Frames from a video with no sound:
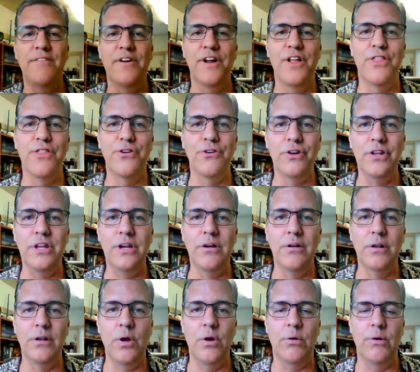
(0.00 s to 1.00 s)
on a 30-year
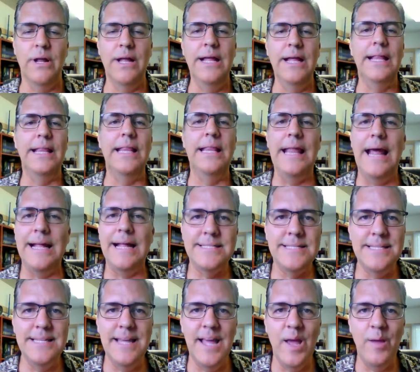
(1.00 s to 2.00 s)
loan. That's
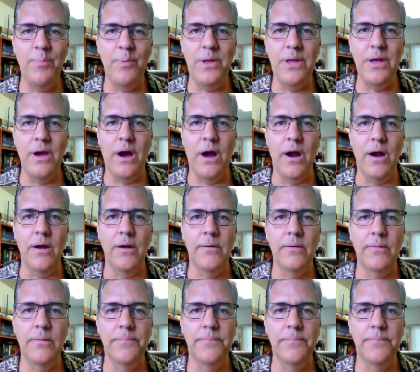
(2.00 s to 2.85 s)
the APR.